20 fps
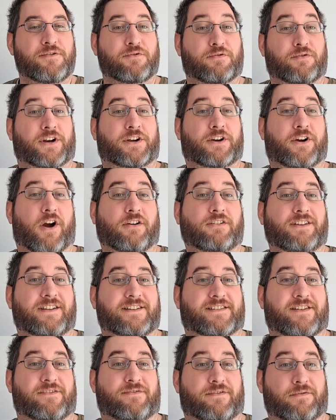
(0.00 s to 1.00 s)

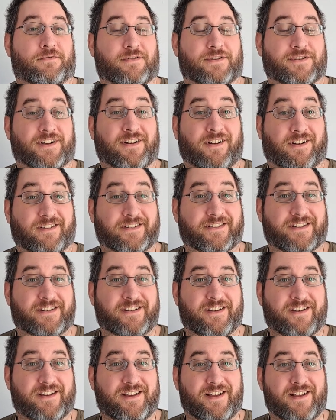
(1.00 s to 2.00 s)
Regardless of the result,
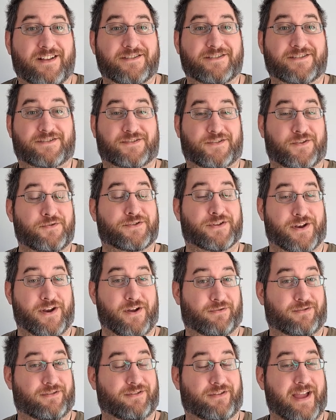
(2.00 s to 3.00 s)

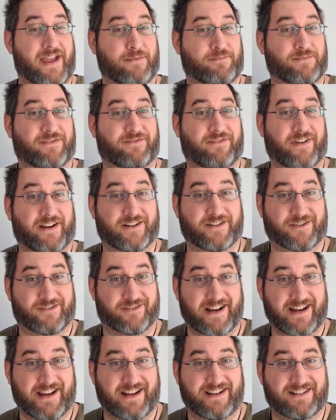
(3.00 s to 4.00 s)
Susano claimed
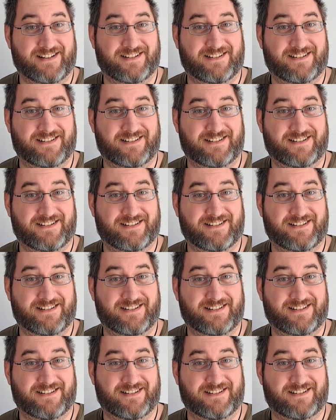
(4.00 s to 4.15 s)
victory.